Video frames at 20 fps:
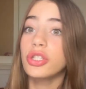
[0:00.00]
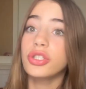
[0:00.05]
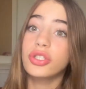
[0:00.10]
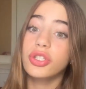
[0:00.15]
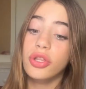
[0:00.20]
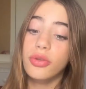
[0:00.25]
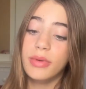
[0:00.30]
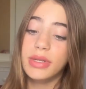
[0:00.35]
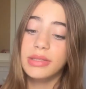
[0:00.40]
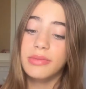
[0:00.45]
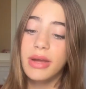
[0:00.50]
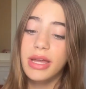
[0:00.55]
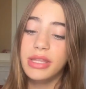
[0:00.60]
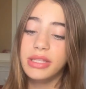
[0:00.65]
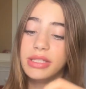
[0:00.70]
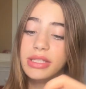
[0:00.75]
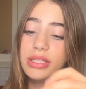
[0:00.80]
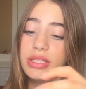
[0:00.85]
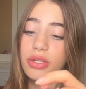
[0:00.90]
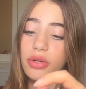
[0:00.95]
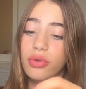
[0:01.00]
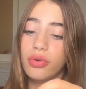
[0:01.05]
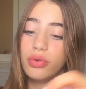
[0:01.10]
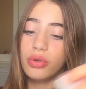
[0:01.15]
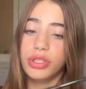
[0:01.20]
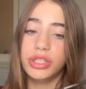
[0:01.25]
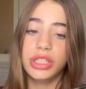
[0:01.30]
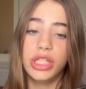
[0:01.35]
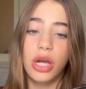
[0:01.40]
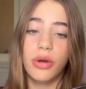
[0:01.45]
So the reason why this is so
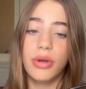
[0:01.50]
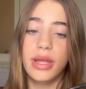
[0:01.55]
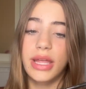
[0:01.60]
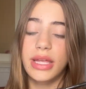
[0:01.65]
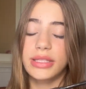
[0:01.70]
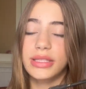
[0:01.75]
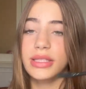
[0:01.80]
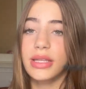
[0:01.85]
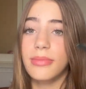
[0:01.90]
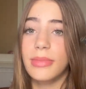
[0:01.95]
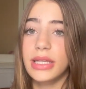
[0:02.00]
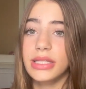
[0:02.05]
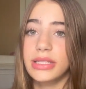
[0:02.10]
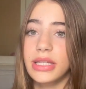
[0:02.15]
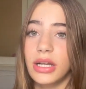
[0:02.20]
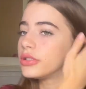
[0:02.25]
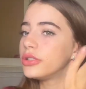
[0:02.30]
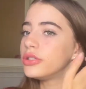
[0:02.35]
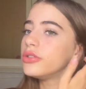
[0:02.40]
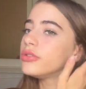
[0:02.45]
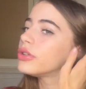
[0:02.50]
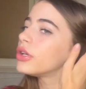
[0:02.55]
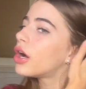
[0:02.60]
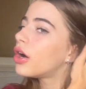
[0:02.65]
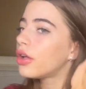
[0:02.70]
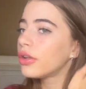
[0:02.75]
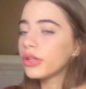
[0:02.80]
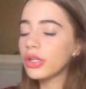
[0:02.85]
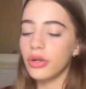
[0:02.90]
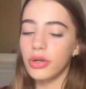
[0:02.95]
cool, so it's a mascara. Do
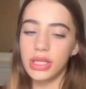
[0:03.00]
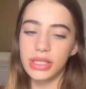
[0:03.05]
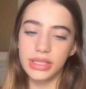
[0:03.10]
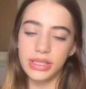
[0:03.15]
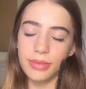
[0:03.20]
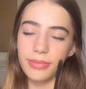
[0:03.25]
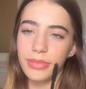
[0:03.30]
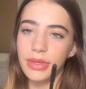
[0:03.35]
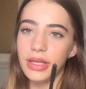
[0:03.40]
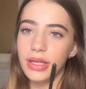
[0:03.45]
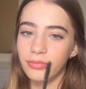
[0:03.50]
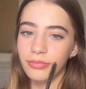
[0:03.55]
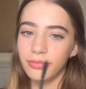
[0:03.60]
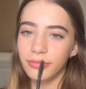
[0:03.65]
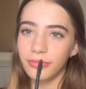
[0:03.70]
y'all notice something?